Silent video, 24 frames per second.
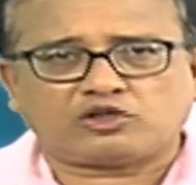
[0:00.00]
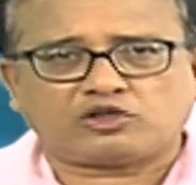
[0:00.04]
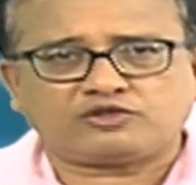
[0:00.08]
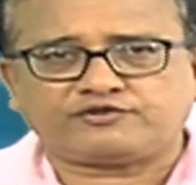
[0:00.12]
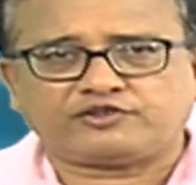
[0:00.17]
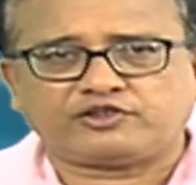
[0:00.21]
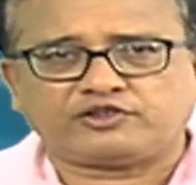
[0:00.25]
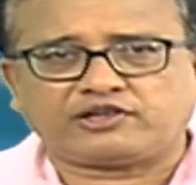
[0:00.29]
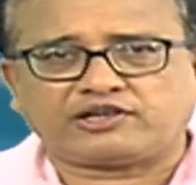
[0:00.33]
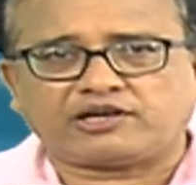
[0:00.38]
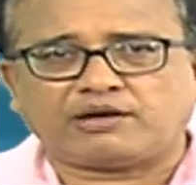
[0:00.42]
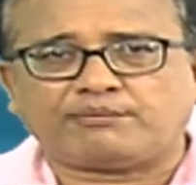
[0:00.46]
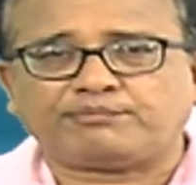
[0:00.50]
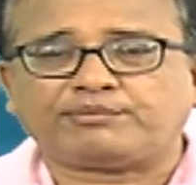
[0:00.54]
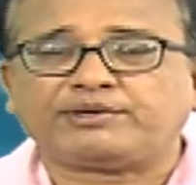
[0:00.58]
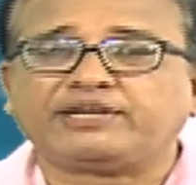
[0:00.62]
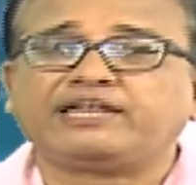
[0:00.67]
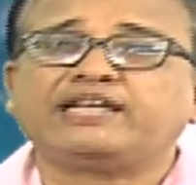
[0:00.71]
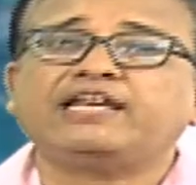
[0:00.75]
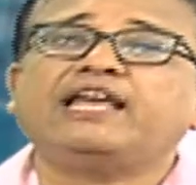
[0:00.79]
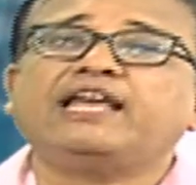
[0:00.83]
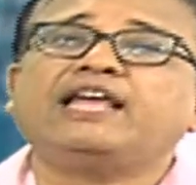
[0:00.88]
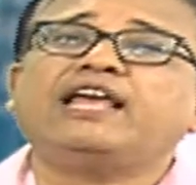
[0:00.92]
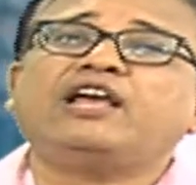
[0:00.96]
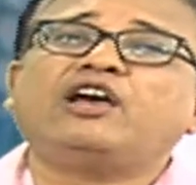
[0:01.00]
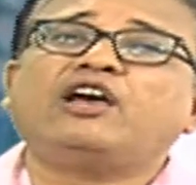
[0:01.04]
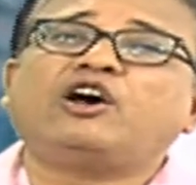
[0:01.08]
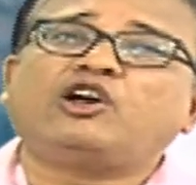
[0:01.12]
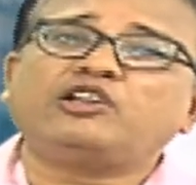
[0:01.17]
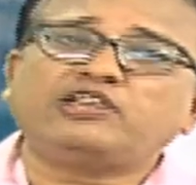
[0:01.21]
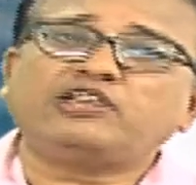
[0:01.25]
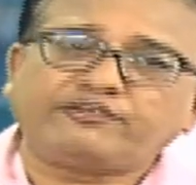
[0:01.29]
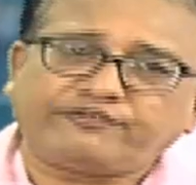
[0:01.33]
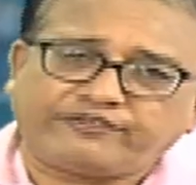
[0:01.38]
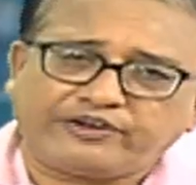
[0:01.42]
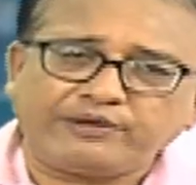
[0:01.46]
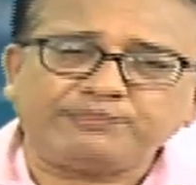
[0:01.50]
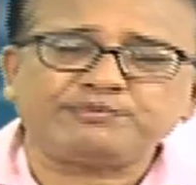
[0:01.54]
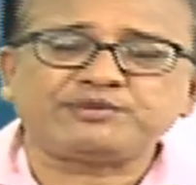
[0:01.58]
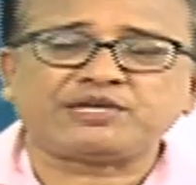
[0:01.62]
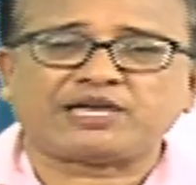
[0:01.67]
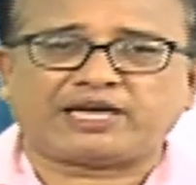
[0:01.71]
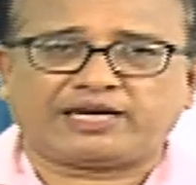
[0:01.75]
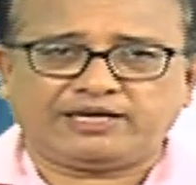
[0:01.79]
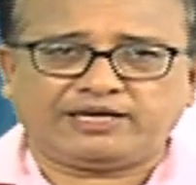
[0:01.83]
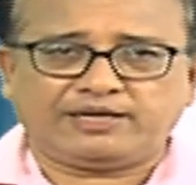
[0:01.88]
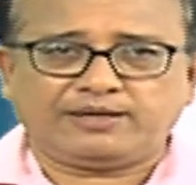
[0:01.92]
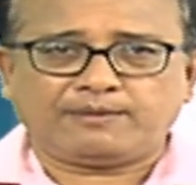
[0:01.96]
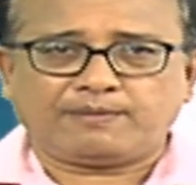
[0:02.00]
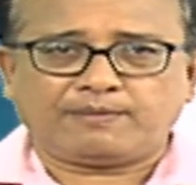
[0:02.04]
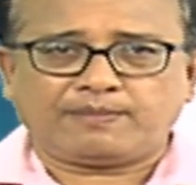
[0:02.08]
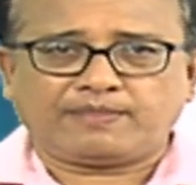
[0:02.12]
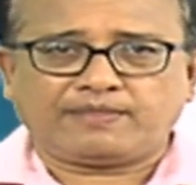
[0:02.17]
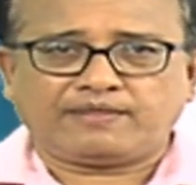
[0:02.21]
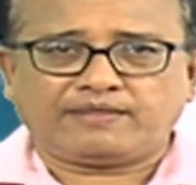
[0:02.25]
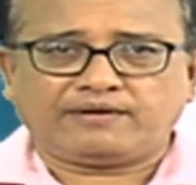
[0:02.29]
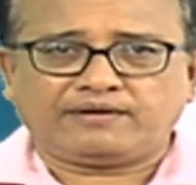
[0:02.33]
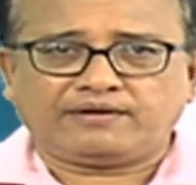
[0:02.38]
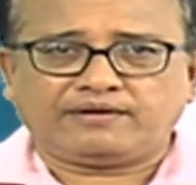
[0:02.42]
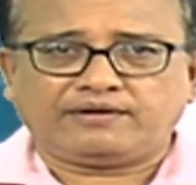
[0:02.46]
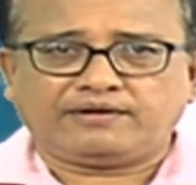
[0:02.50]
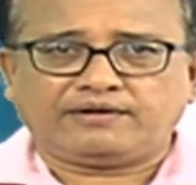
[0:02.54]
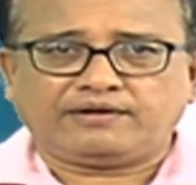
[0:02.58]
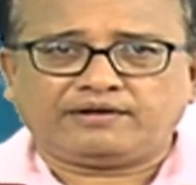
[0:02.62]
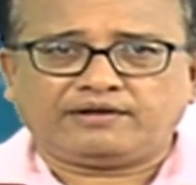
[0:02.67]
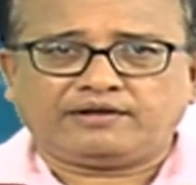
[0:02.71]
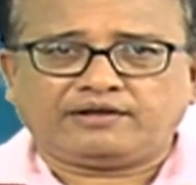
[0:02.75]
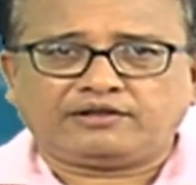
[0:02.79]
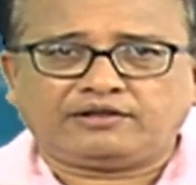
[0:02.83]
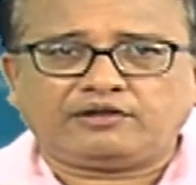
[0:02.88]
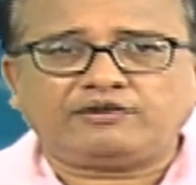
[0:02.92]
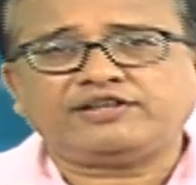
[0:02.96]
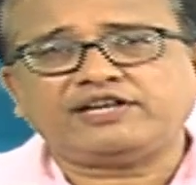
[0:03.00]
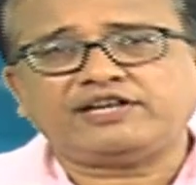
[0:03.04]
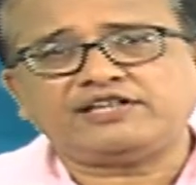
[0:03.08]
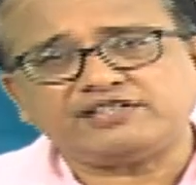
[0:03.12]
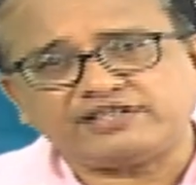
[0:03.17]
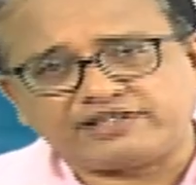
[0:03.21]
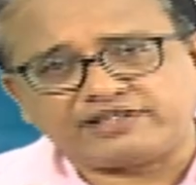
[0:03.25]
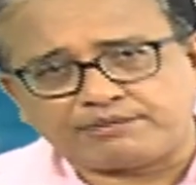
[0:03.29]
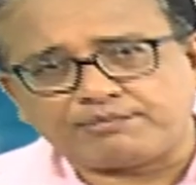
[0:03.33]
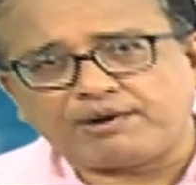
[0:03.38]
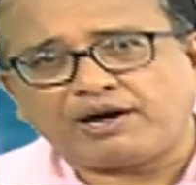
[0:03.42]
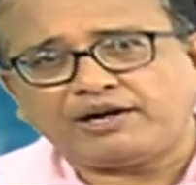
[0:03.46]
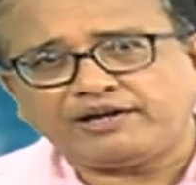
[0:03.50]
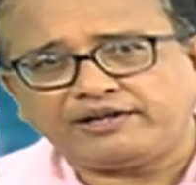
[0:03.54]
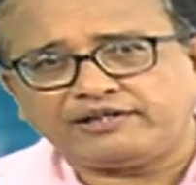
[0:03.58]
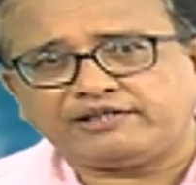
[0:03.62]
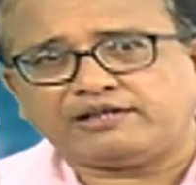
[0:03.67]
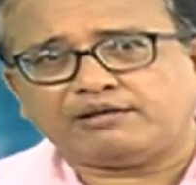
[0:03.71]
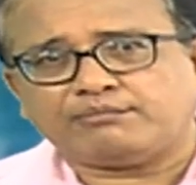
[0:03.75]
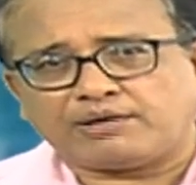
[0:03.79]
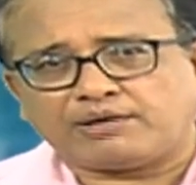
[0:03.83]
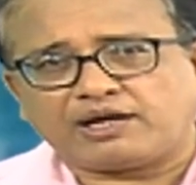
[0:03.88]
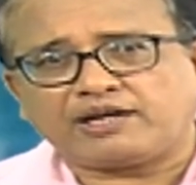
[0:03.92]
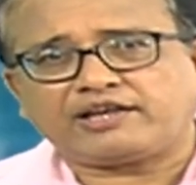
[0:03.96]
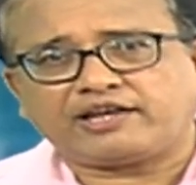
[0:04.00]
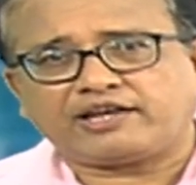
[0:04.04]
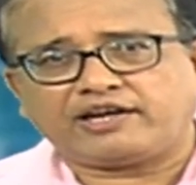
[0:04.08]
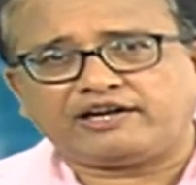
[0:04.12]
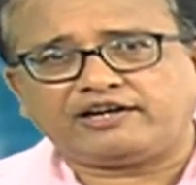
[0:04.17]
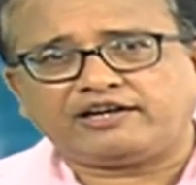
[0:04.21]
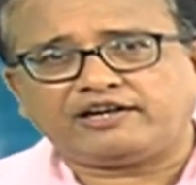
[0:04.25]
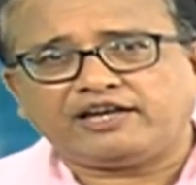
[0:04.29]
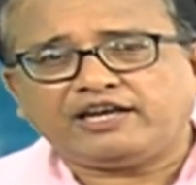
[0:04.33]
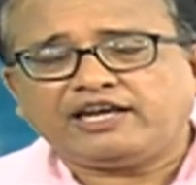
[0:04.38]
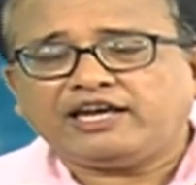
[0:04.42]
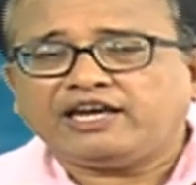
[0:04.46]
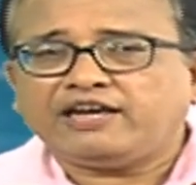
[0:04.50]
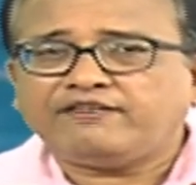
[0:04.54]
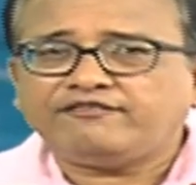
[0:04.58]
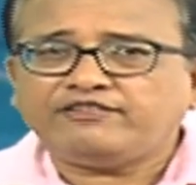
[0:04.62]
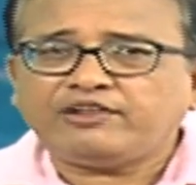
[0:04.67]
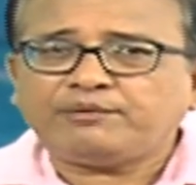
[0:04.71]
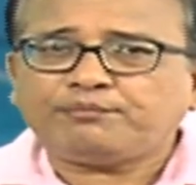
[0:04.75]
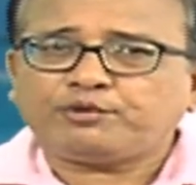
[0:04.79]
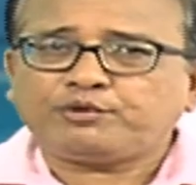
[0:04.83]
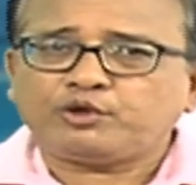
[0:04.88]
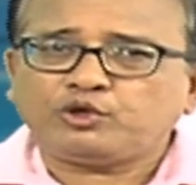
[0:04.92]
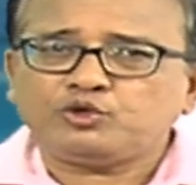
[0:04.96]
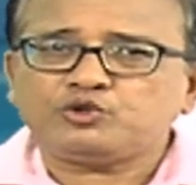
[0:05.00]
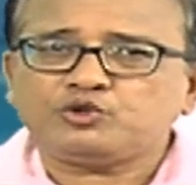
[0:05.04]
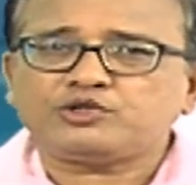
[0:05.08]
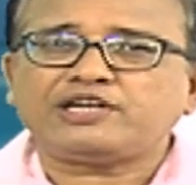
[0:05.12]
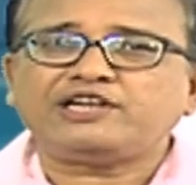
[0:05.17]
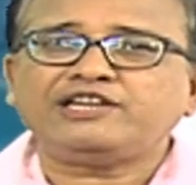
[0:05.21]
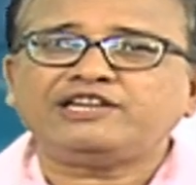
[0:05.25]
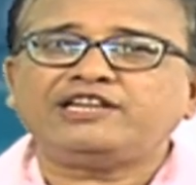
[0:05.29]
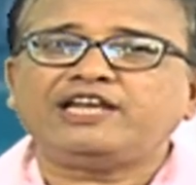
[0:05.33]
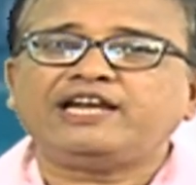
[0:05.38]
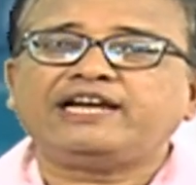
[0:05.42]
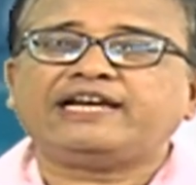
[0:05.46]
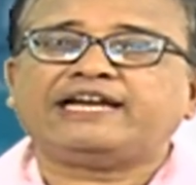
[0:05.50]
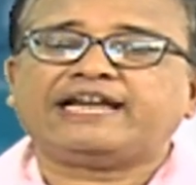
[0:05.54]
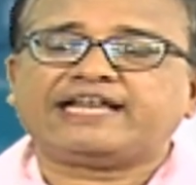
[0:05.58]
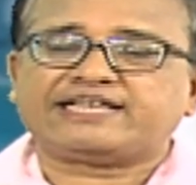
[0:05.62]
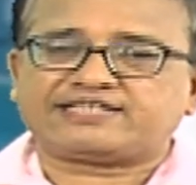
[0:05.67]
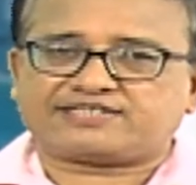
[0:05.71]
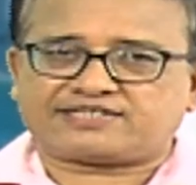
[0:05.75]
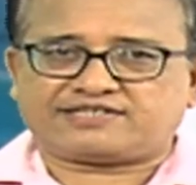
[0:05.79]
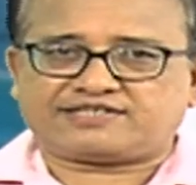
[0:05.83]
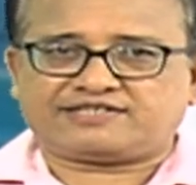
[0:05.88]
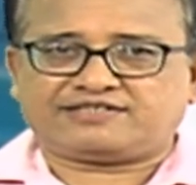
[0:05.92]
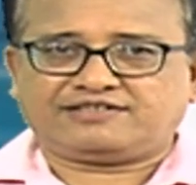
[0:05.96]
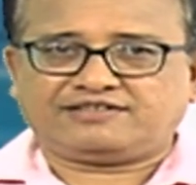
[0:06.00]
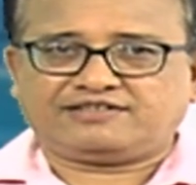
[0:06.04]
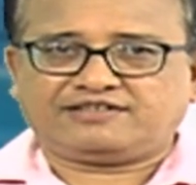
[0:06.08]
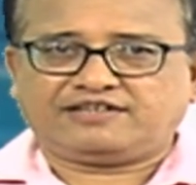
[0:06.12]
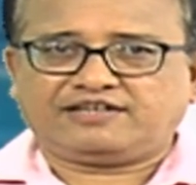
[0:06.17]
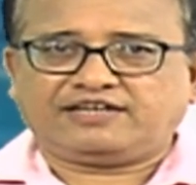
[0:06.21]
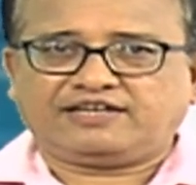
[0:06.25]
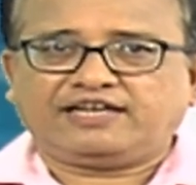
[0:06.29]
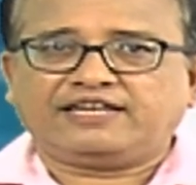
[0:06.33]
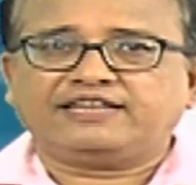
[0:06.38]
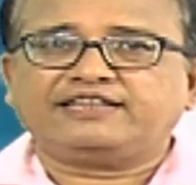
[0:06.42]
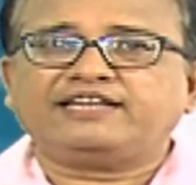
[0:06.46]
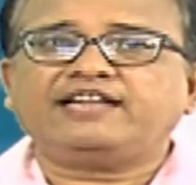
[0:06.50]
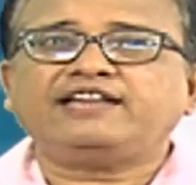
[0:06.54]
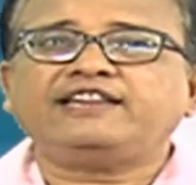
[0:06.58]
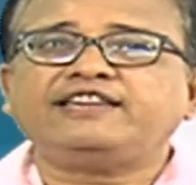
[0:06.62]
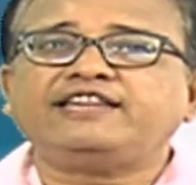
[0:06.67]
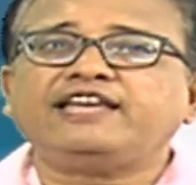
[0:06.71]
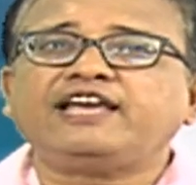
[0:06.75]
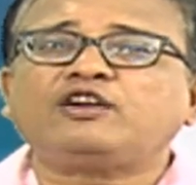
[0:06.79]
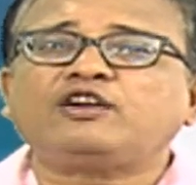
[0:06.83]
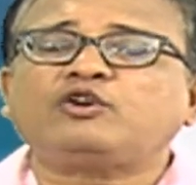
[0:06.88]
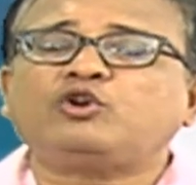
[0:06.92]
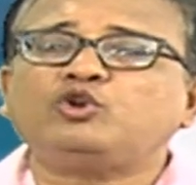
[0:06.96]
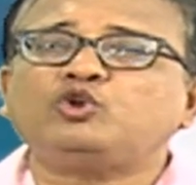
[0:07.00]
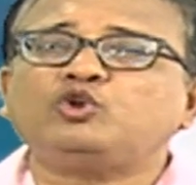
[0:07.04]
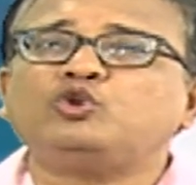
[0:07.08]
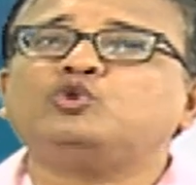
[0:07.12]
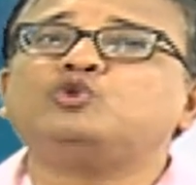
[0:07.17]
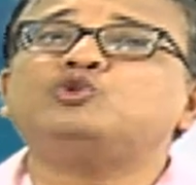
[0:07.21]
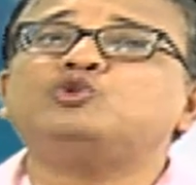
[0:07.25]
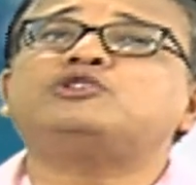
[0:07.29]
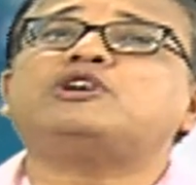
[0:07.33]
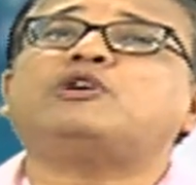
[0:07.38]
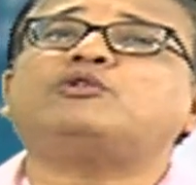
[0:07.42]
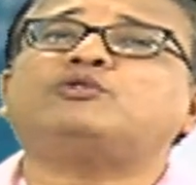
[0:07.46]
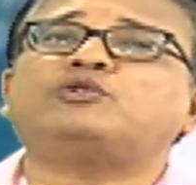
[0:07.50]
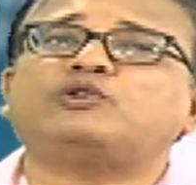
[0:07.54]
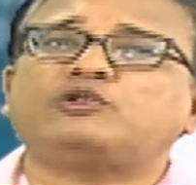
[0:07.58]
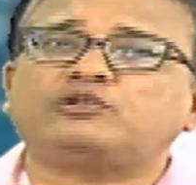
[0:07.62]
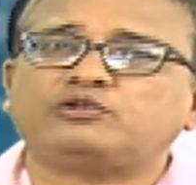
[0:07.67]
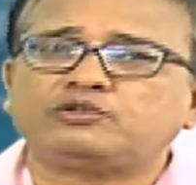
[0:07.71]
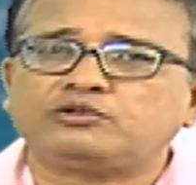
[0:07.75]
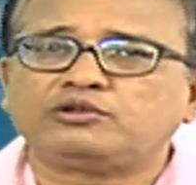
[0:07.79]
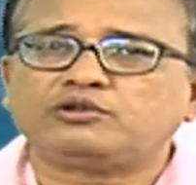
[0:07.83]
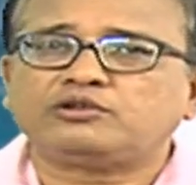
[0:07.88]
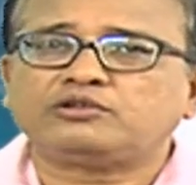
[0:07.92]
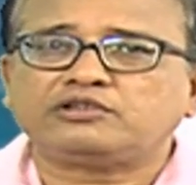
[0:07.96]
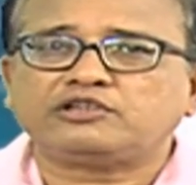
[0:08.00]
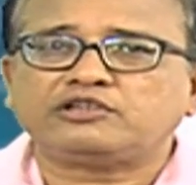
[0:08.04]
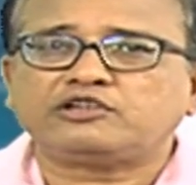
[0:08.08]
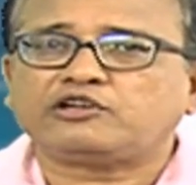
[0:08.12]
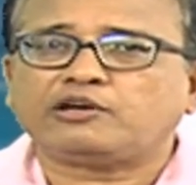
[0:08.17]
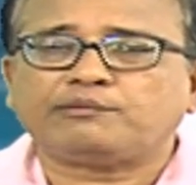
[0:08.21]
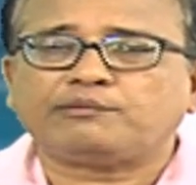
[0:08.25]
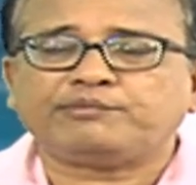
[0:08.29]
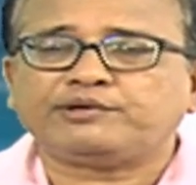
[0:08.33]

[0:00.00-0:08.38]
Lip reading: On the flip side, now there is a demand in the market. If they produce anything less, then they are going to lose out the competitors, because